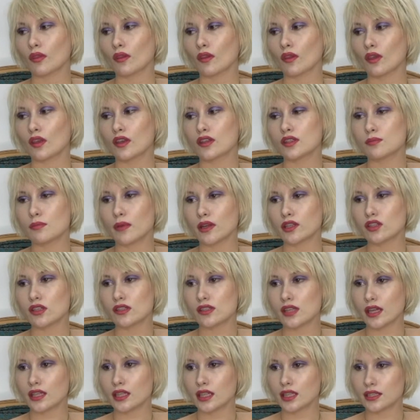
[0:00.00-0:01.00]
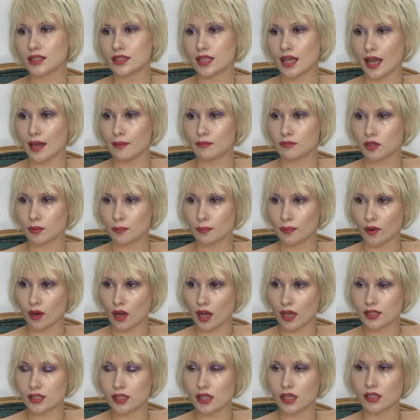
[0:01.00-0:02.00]
as much as I need time to
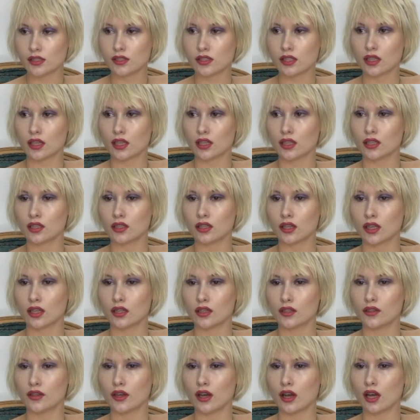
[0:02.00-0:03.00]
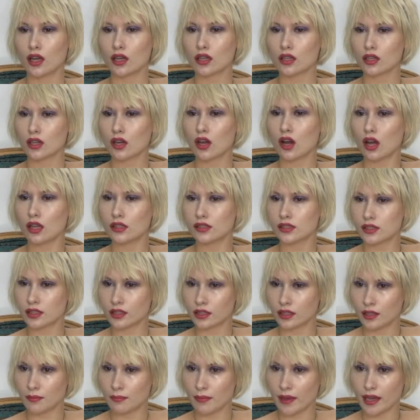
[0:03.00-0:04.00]
process and not
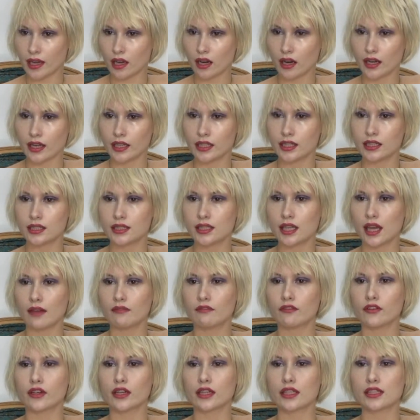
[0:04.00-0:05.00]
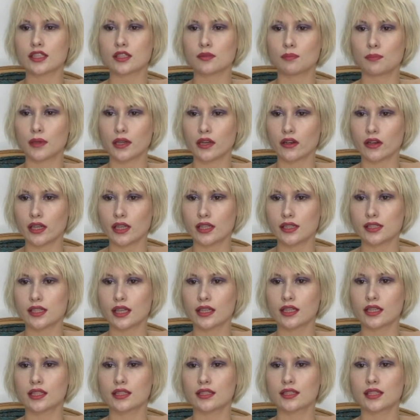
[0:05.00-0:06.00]
constantly make art, I need time for experience. I
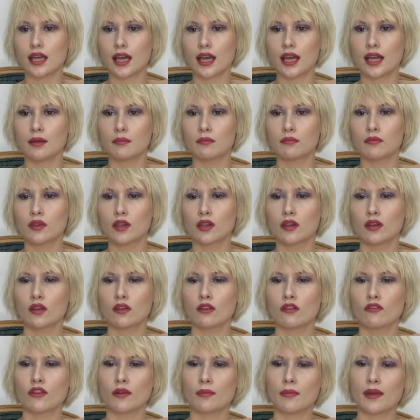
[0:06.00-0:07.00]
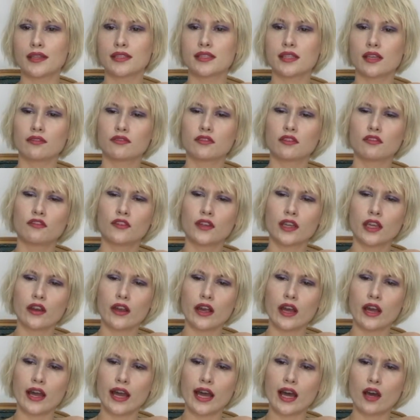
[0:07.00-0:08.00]
need time for myself to figure
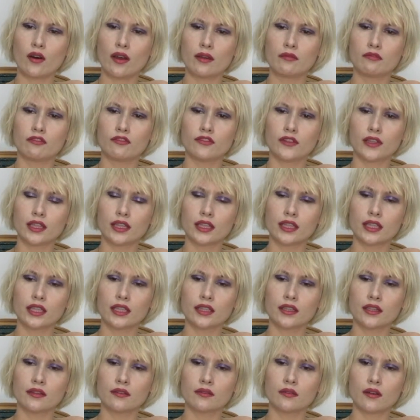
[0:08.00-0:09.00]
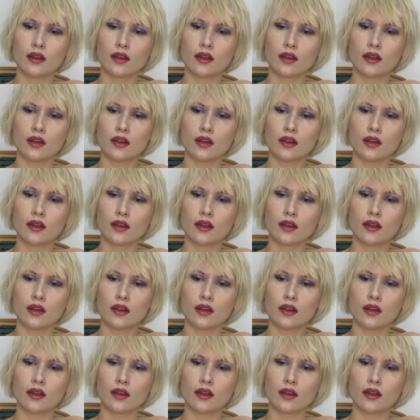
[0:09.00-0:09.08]
out how I'm feeling.